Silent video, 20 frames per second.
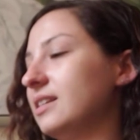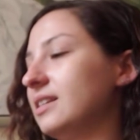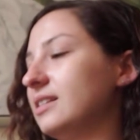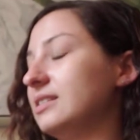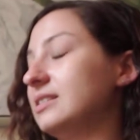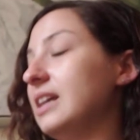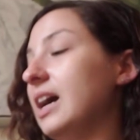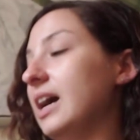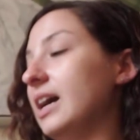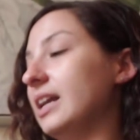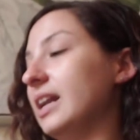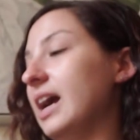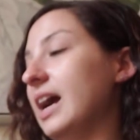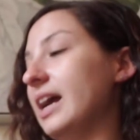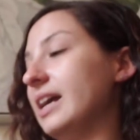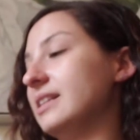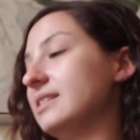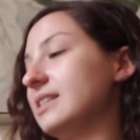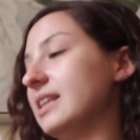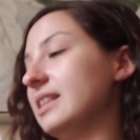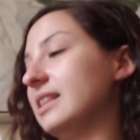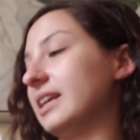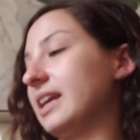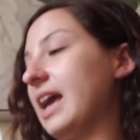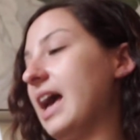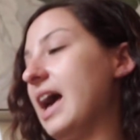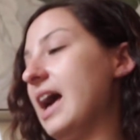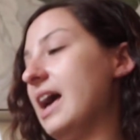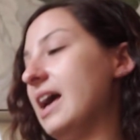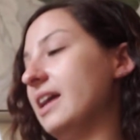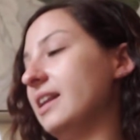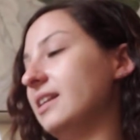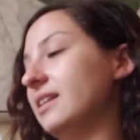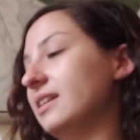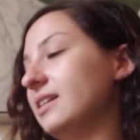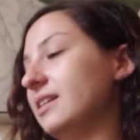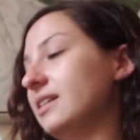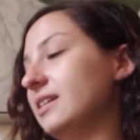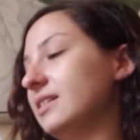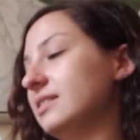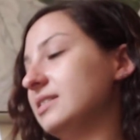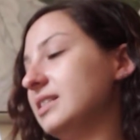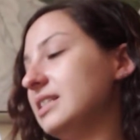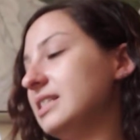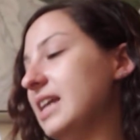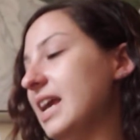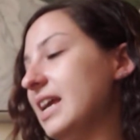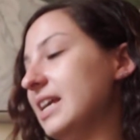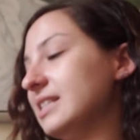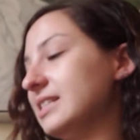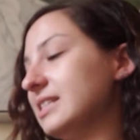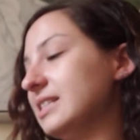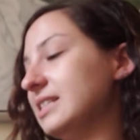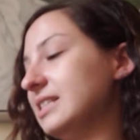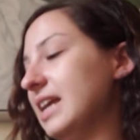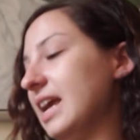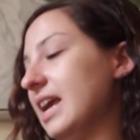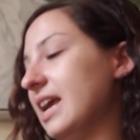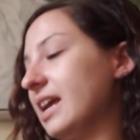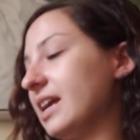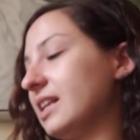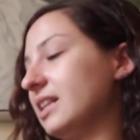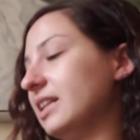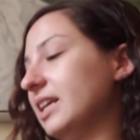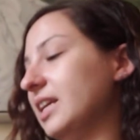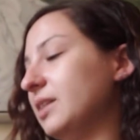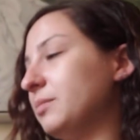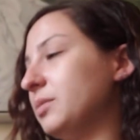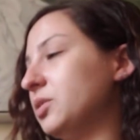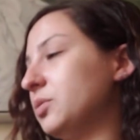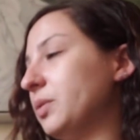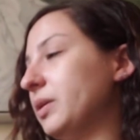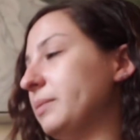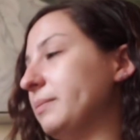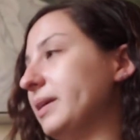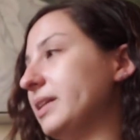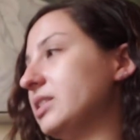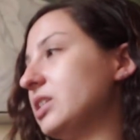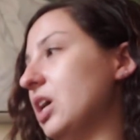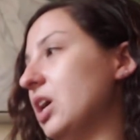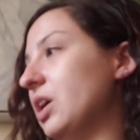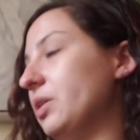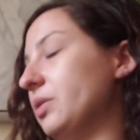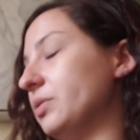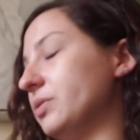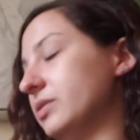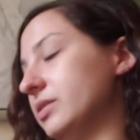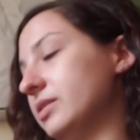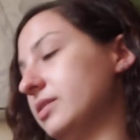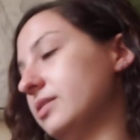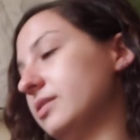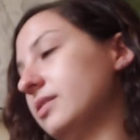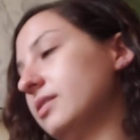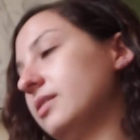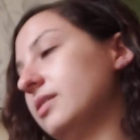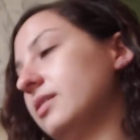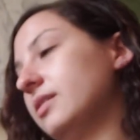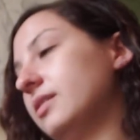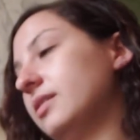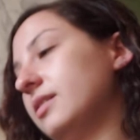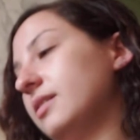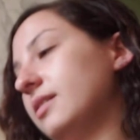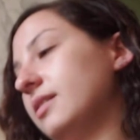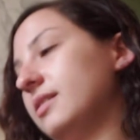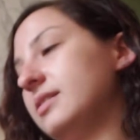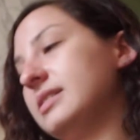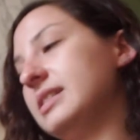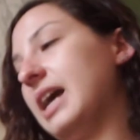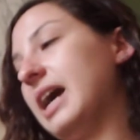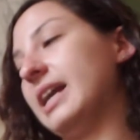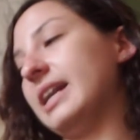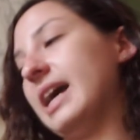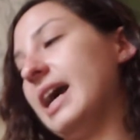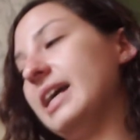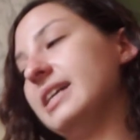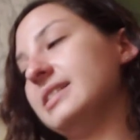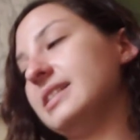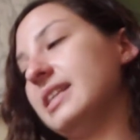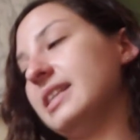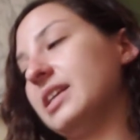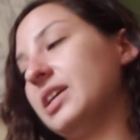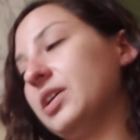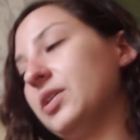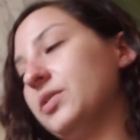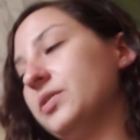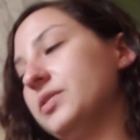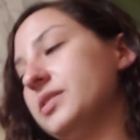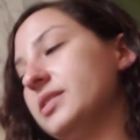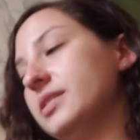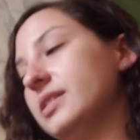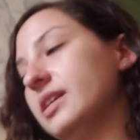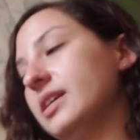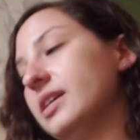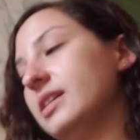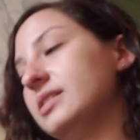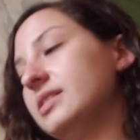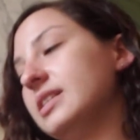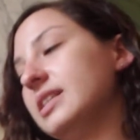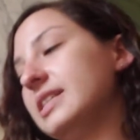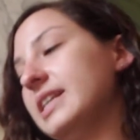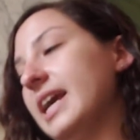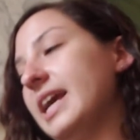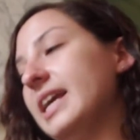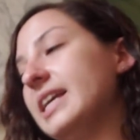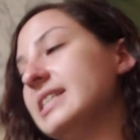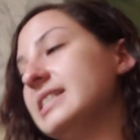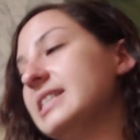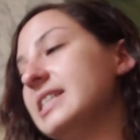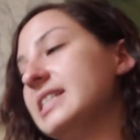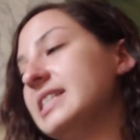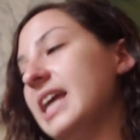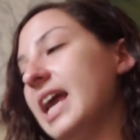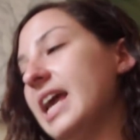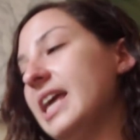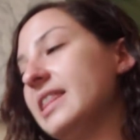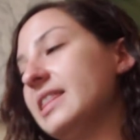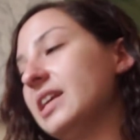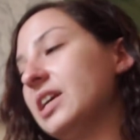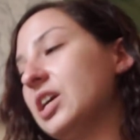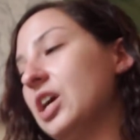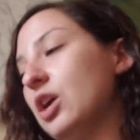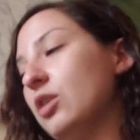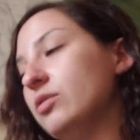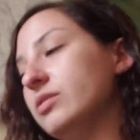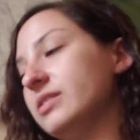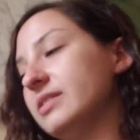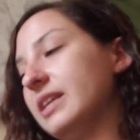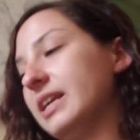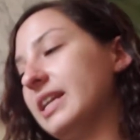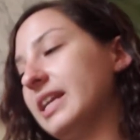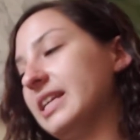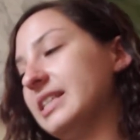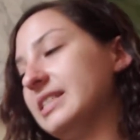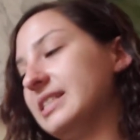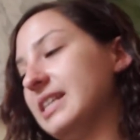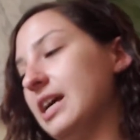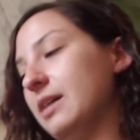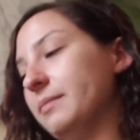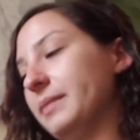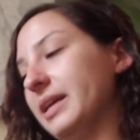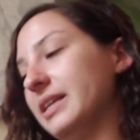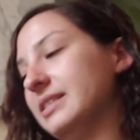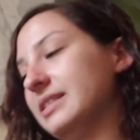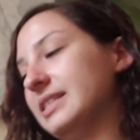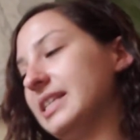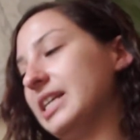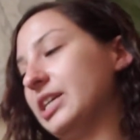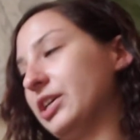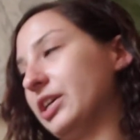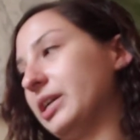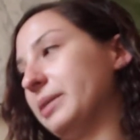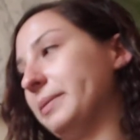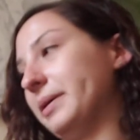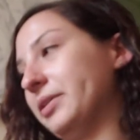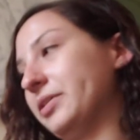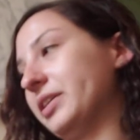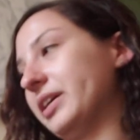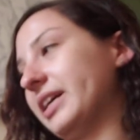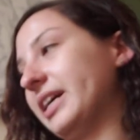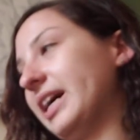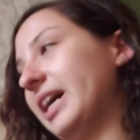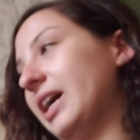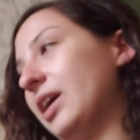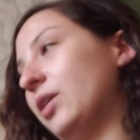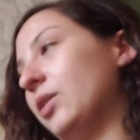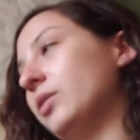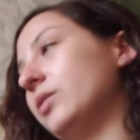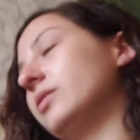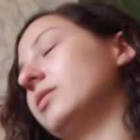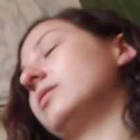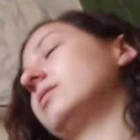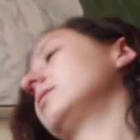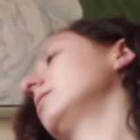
Not I, said the cat. Today is the day I clean between my toes. Not I, said the goose. Today is the day the goat said he'd tell me a secret about the cow.